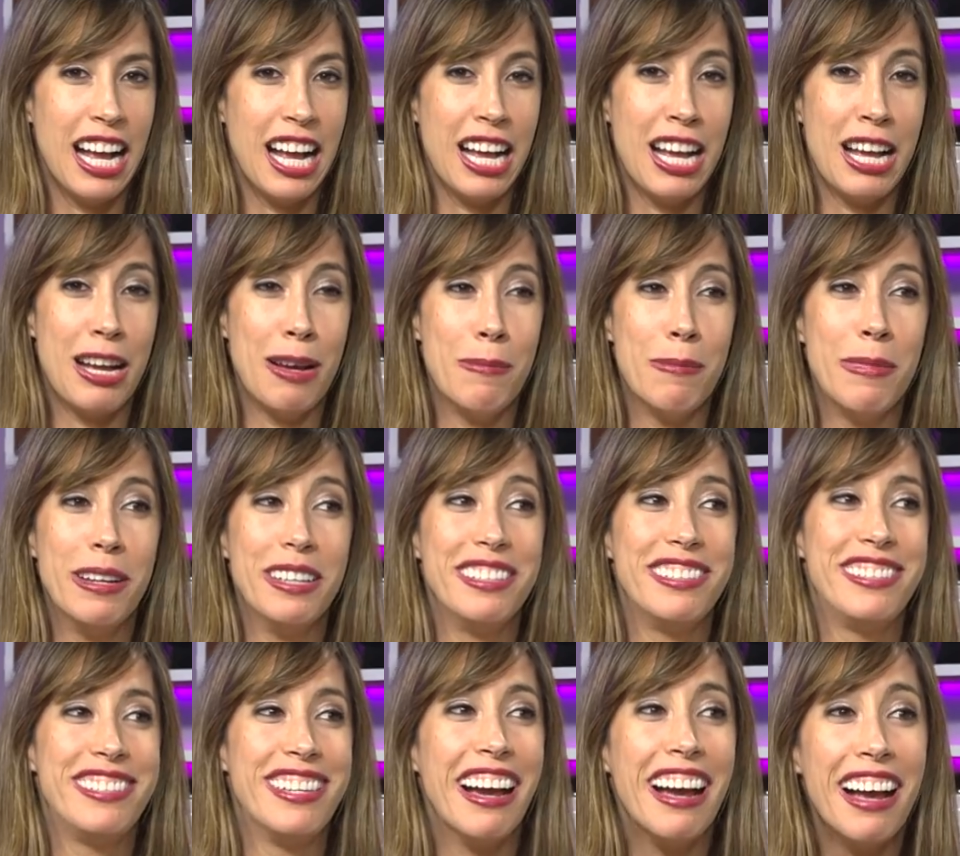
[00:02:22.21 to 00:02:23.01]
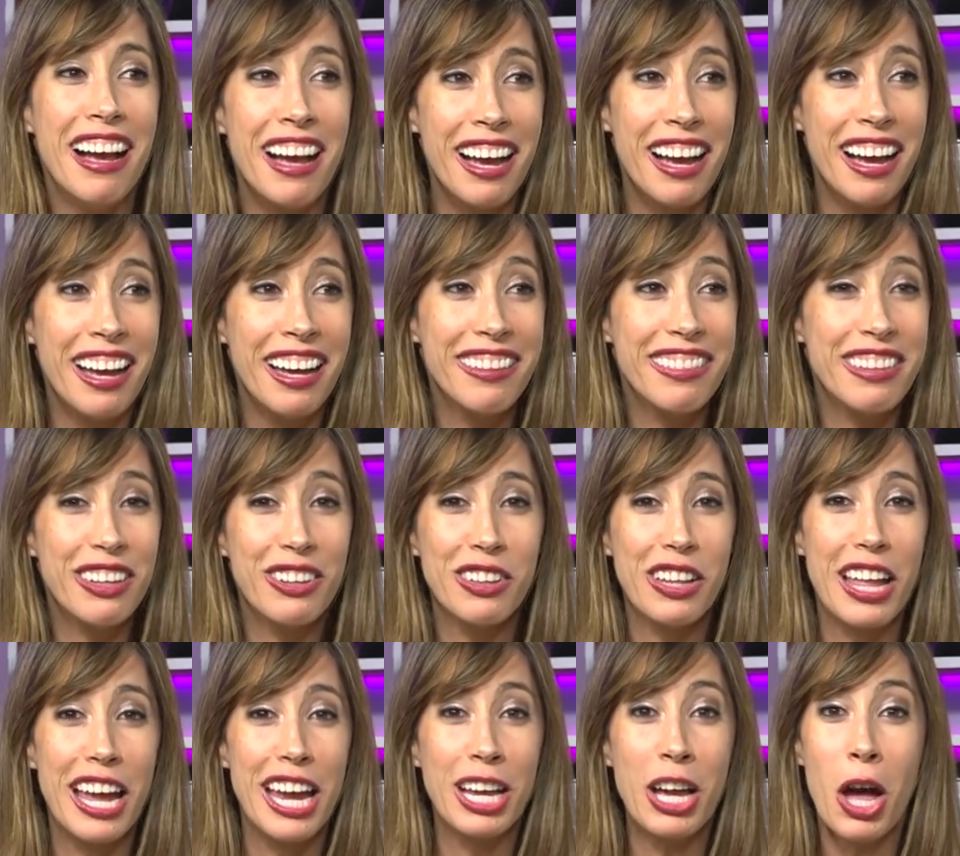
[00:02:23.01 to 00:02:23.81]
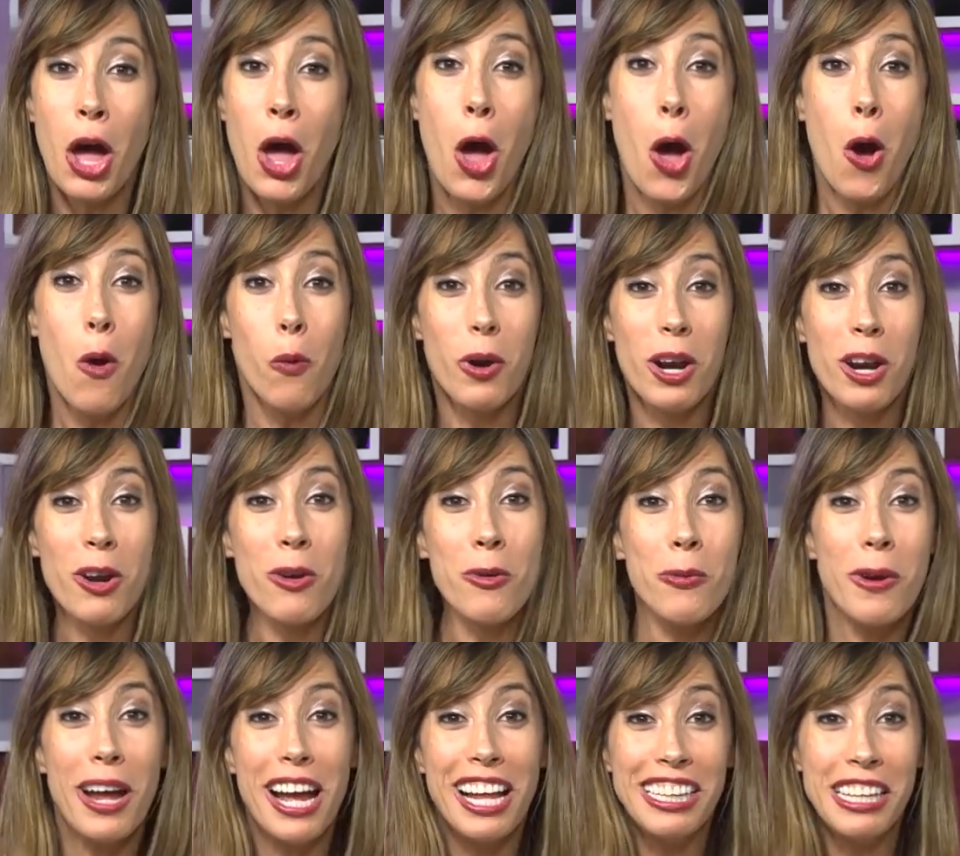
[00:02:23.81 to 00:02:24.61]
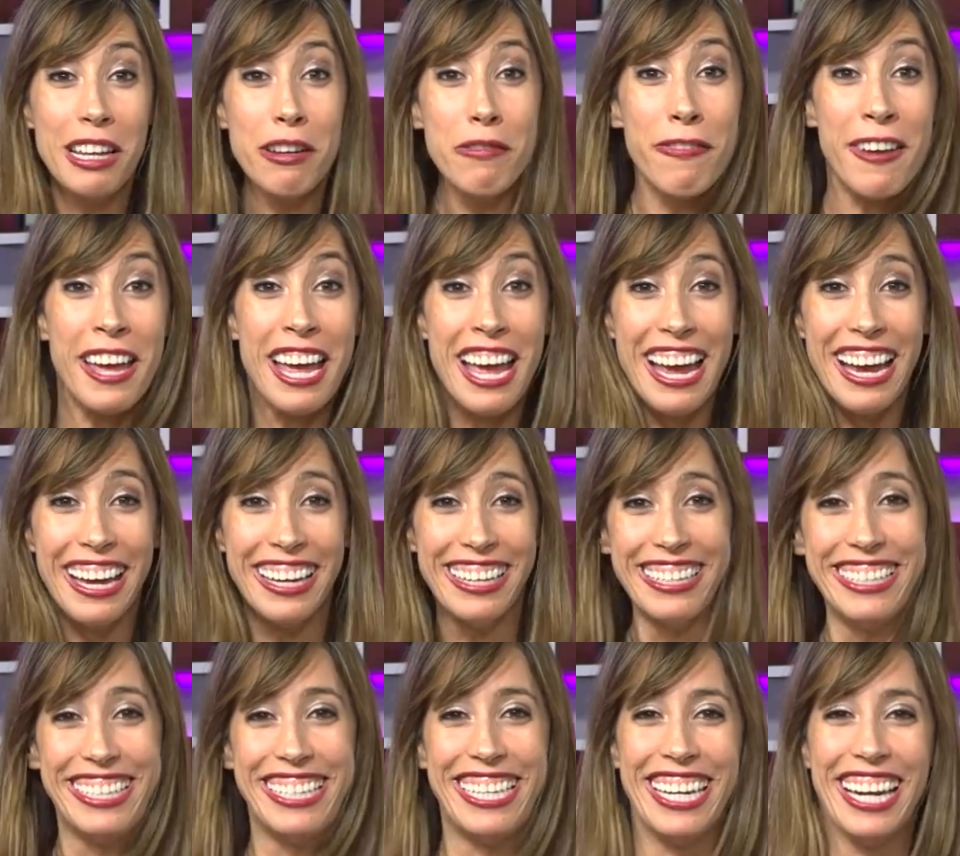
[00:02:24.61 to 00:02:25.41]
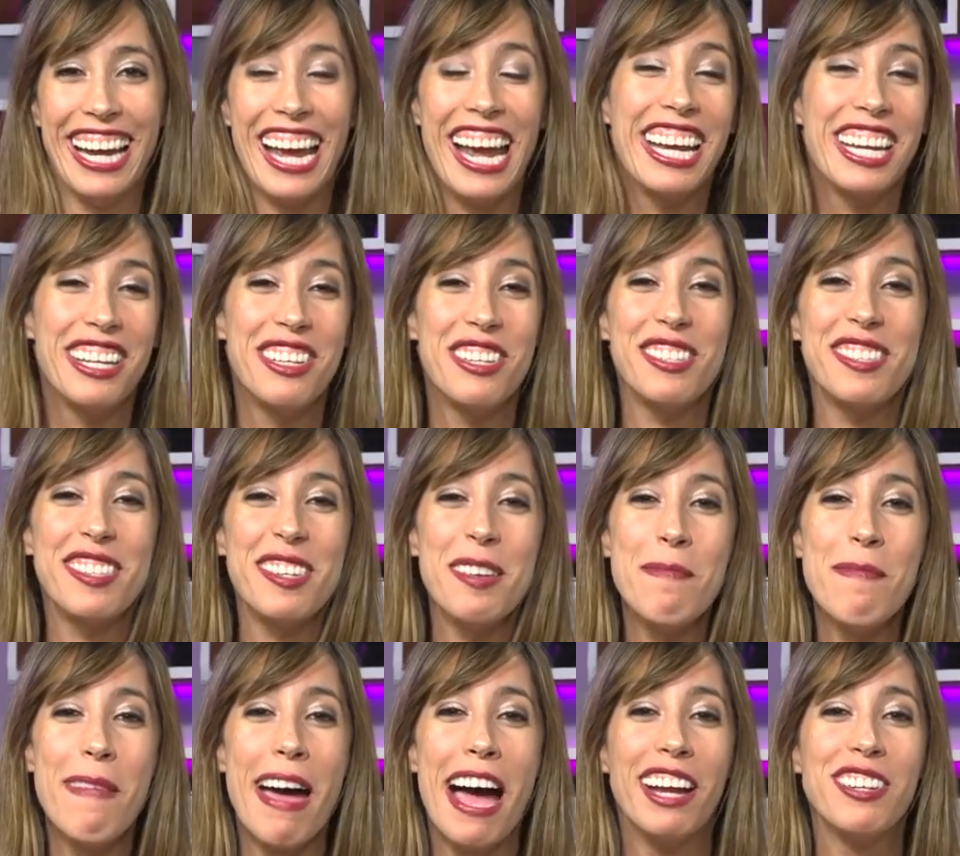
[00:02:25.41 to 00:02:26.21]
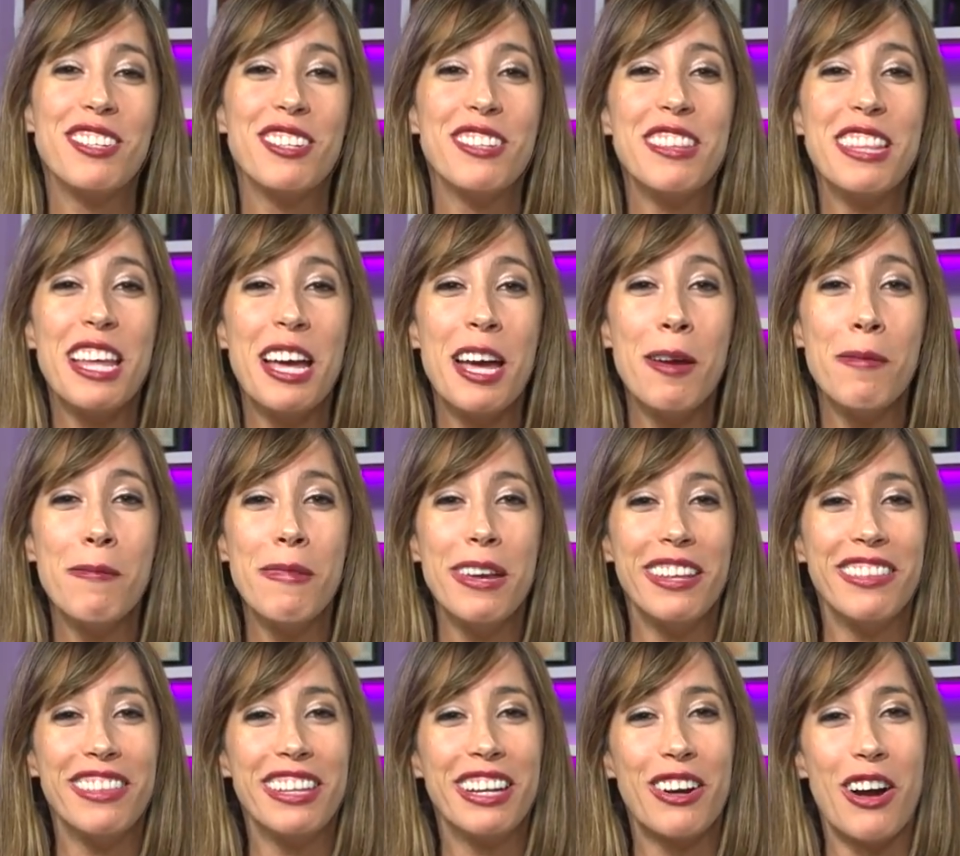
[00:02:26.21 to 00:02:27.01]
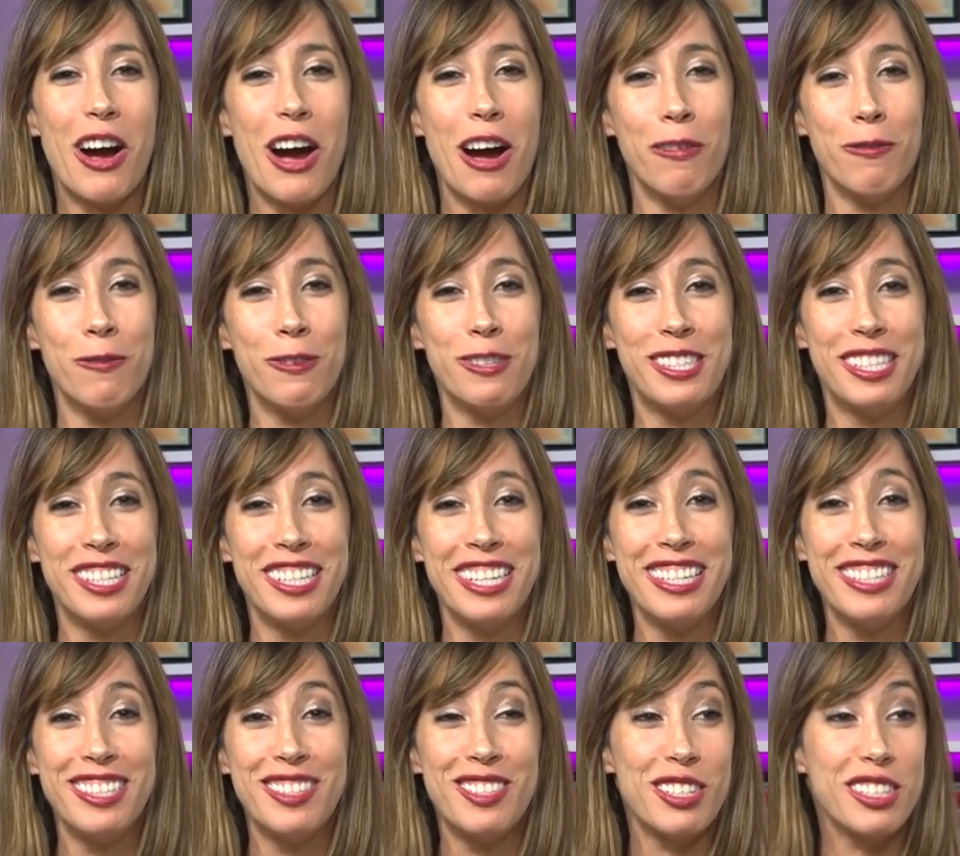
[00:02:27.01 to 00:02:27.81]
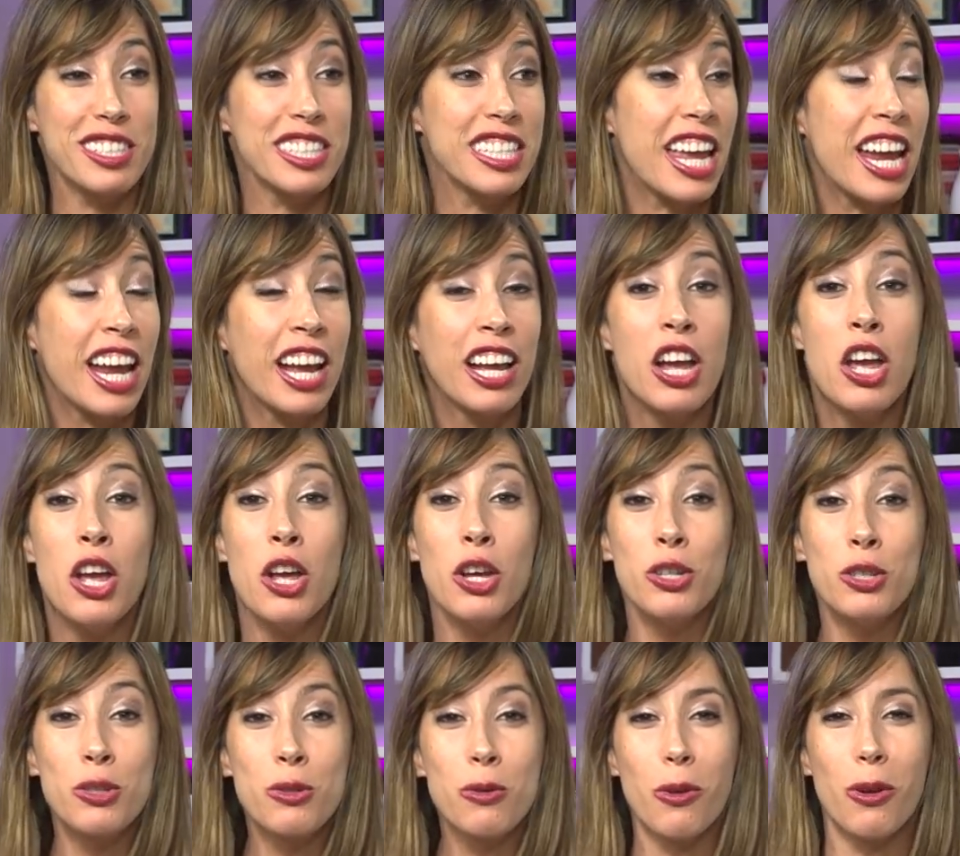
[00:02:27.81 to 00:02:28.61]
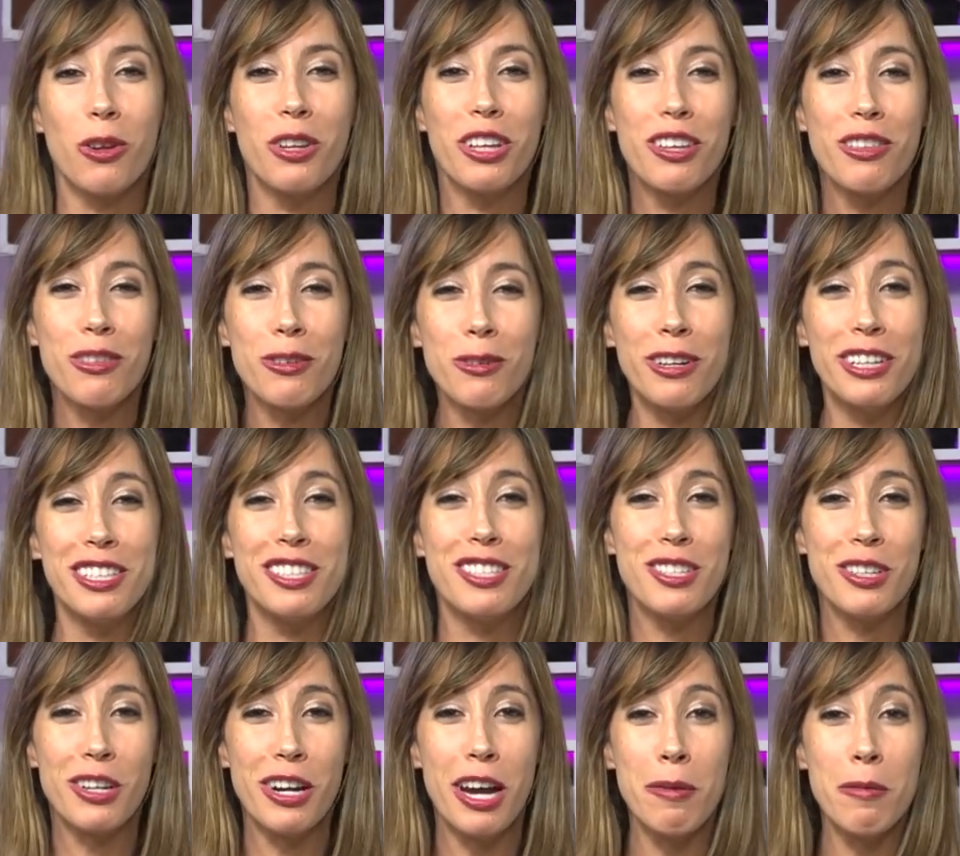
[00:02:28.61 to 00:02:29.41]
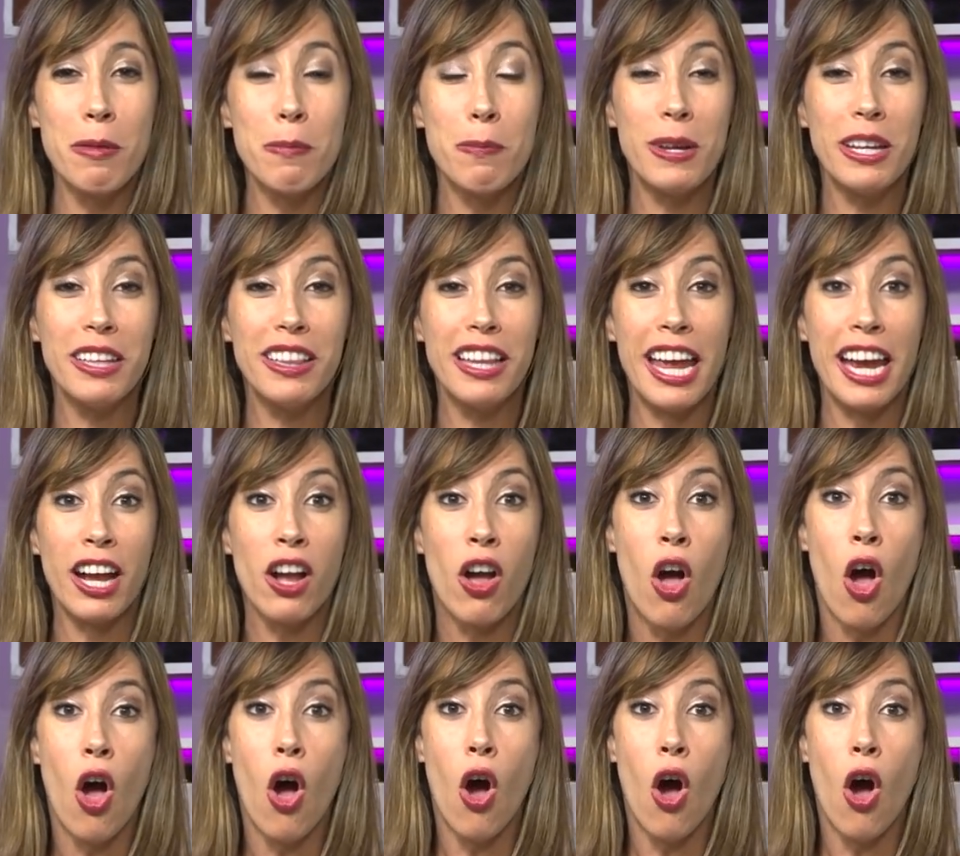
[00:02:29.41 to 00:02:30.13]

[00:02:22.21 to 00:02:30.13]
Um, duh, they're like, we're relevant! I can just imagine them in their offices, just like scrolling through Instagram and being like,